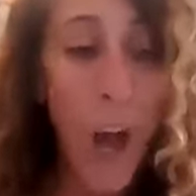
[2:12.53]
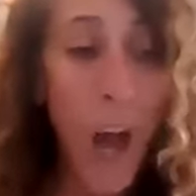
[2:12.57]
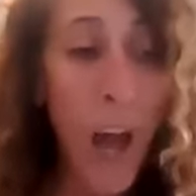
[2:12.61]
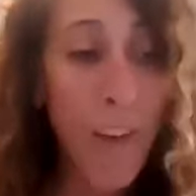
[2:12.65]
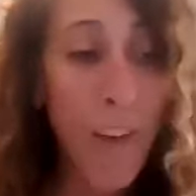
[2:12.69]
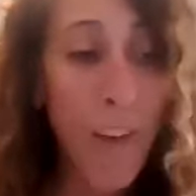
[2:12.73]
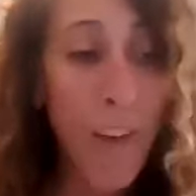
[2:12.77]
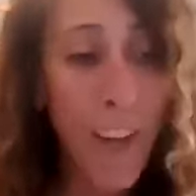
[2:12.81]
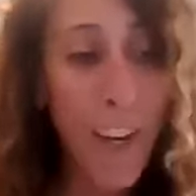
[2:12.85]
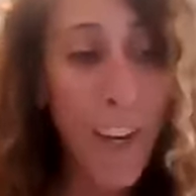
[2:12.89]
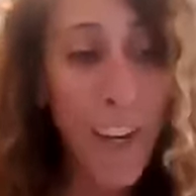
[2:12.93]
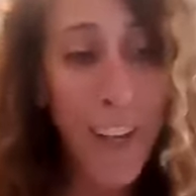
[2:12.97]

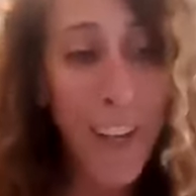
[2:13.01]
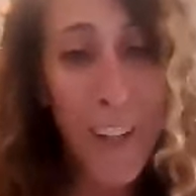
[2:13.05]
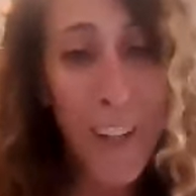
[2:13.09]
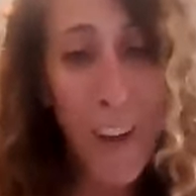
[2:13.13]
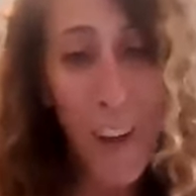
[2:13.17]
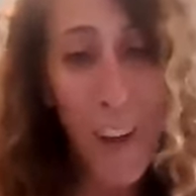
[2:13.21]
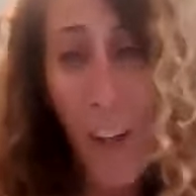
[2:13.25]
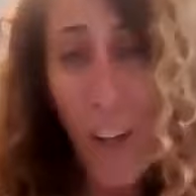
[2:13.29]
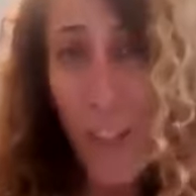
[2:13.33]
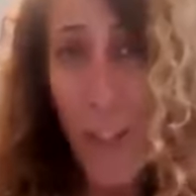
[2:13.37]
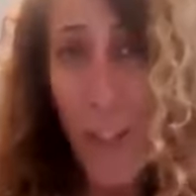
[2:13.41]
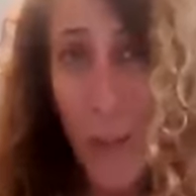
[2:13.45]
I've got
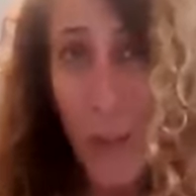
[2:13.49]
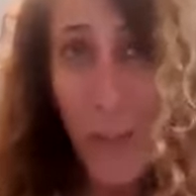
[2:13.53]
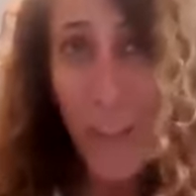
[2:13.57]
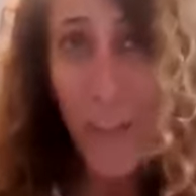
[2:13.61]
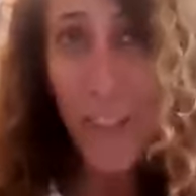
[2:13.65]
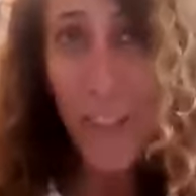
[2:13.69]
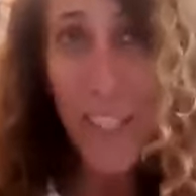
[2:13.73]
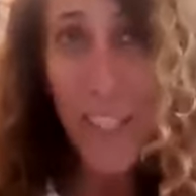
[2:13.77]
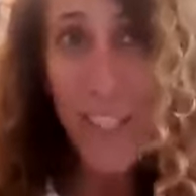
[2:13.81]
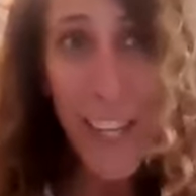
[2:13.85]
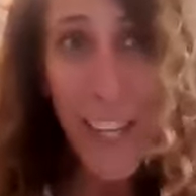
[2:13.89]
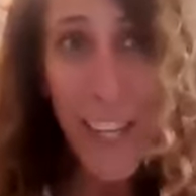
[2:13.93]
all sorts
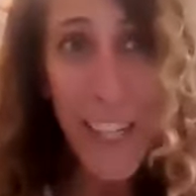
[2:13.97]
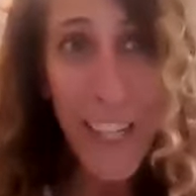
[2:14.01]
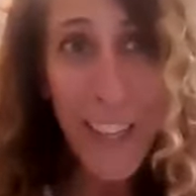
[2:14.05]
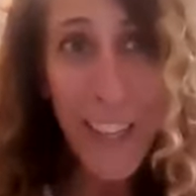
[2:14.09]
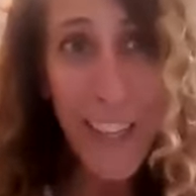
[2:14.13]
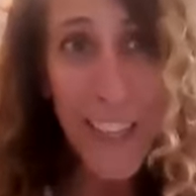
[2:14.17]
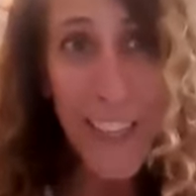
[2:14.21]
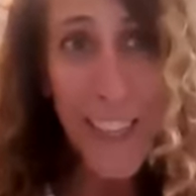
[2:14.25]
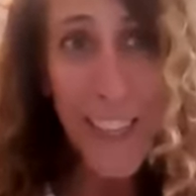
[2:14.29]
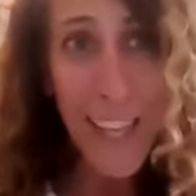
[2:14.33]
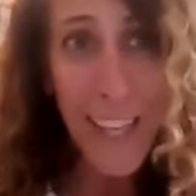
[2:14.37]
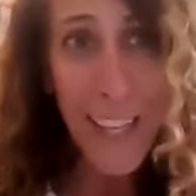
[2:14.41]
of
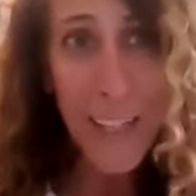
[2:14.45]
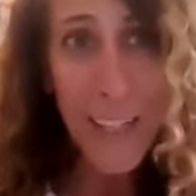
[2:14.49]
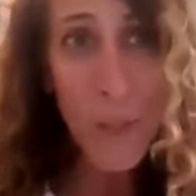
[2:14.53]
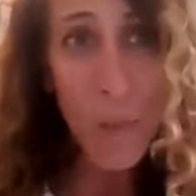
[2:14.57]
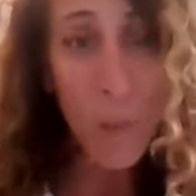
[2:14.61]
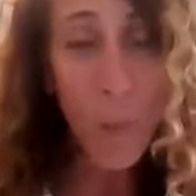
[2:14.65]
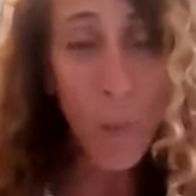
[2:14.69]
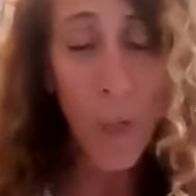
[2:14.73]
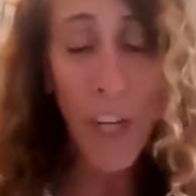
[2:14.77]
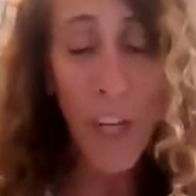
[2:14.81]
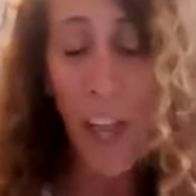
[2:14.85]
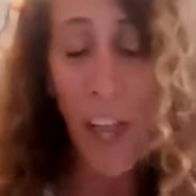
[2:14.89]
exciting
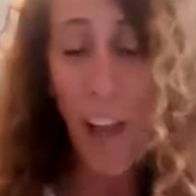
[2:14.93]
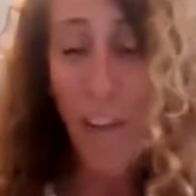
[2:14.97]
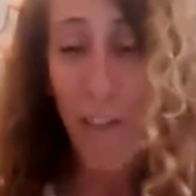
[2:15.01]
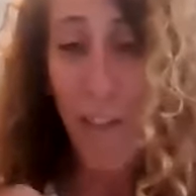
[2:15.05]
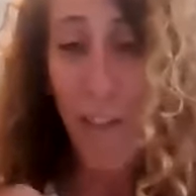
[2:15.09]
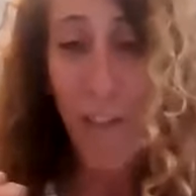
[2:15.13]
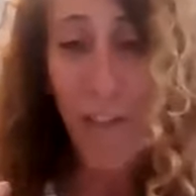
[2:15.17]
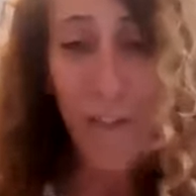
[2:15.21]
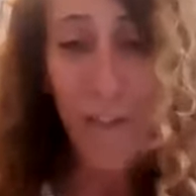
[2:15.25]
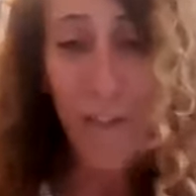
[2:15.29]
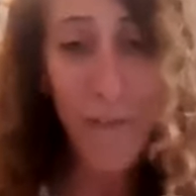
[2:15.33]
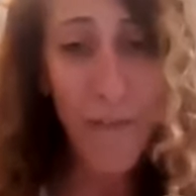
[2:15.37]
things. We're going to
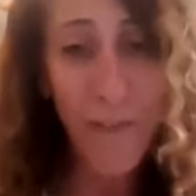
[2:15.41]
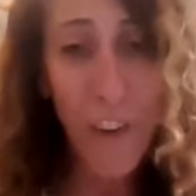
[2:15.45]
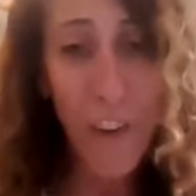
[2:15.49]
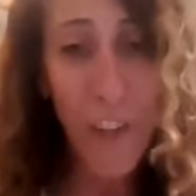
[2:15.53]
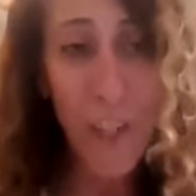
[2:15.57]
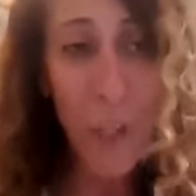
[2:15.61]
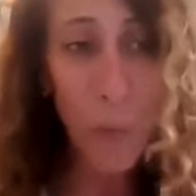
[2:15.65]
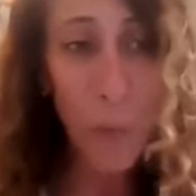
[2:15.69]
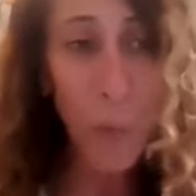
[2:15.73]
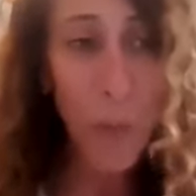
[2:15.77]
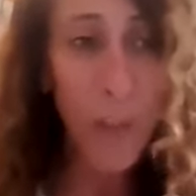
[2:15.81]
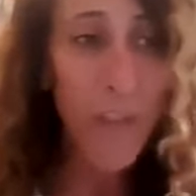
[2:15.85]
have
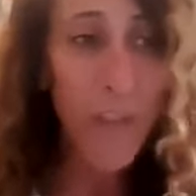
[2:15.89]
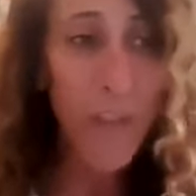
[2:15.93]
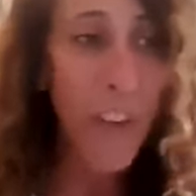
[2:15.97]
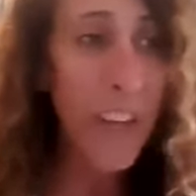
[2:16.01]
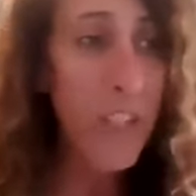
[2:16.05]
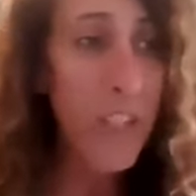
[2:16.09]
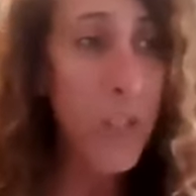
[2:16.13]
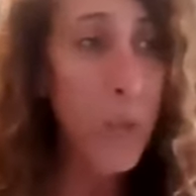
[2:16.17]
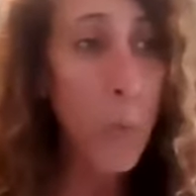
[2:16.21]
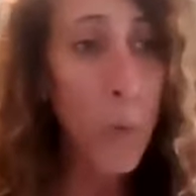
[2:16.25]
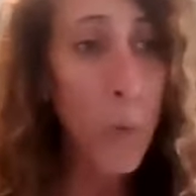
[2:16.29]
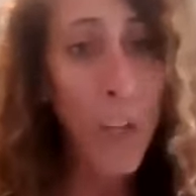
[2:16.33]
virtual
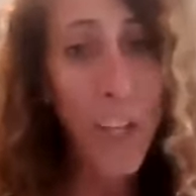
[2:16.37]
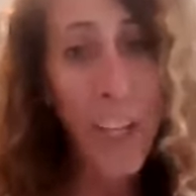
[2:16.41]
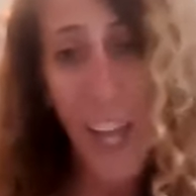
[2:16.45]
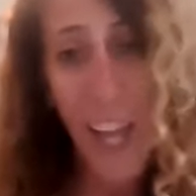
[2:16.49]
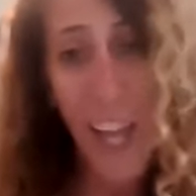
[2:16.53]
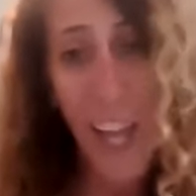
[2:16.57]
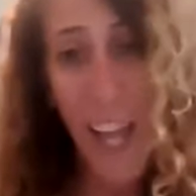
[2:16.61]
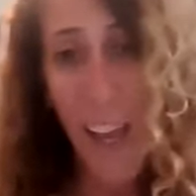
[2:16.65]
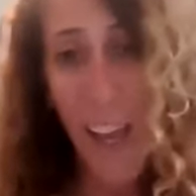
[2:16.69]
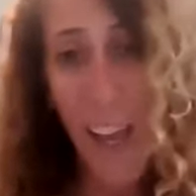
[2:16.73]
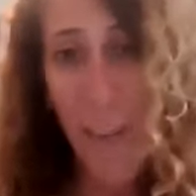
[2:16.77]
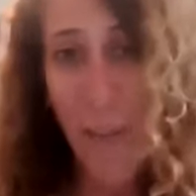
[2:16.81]
events. We're going
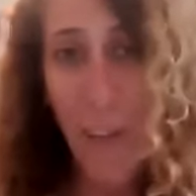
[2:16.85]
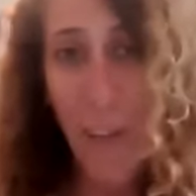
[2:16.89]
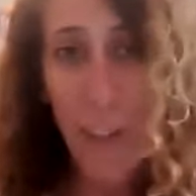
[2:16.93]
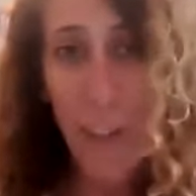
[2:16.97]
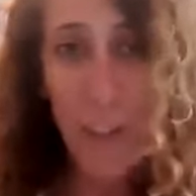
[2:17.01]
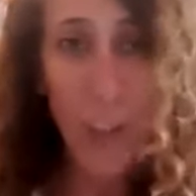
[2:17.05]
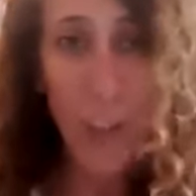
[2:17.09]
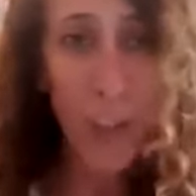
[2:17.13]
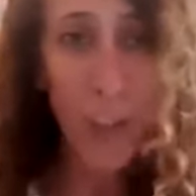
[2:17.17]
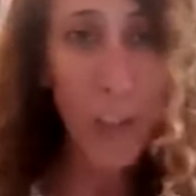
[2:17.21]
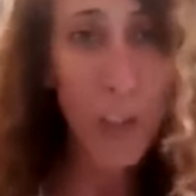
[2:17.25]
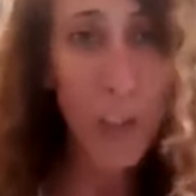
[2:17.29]
to have
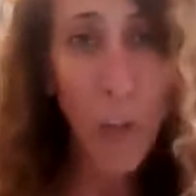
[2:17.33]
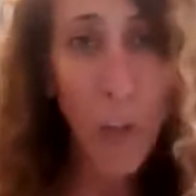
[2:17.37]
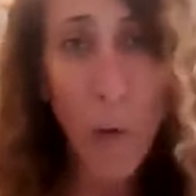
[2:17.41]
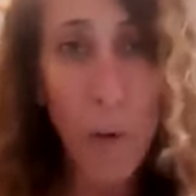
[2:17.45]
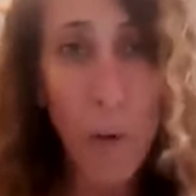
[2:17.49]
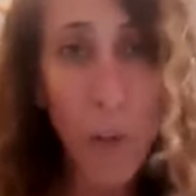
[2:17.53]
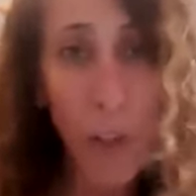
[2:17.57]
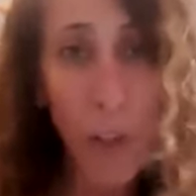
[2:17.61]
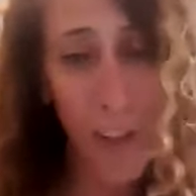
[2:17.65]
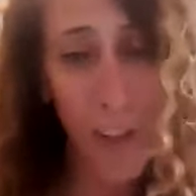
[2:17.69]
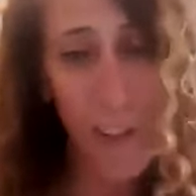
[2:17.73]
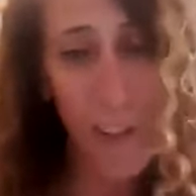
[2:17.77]

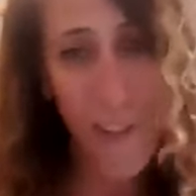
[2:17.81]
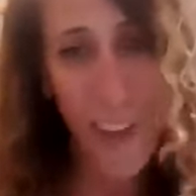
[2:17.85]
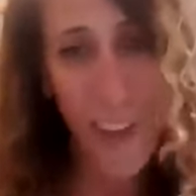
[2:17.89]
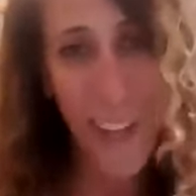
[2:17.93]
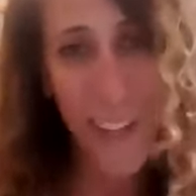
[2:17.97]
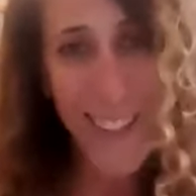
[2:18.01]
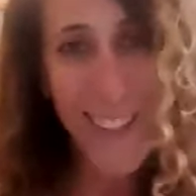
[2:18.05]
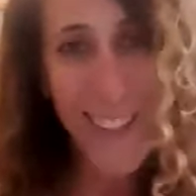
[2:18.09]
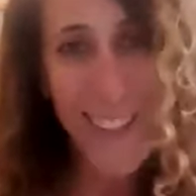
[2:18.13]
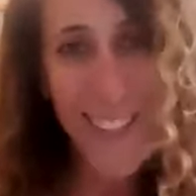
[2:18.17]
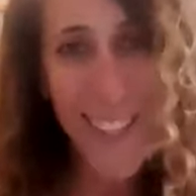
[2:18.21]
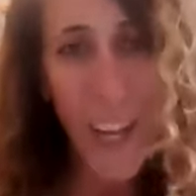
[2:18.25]
local
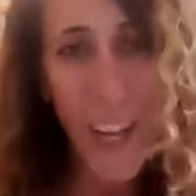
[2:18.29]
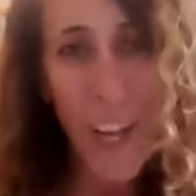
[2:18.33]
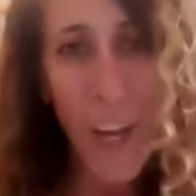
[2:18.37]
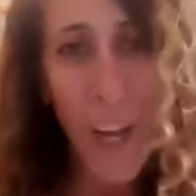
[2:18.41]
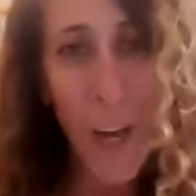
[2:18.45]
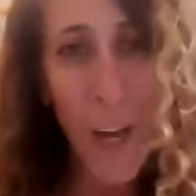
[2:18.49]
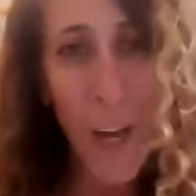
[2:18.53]
events.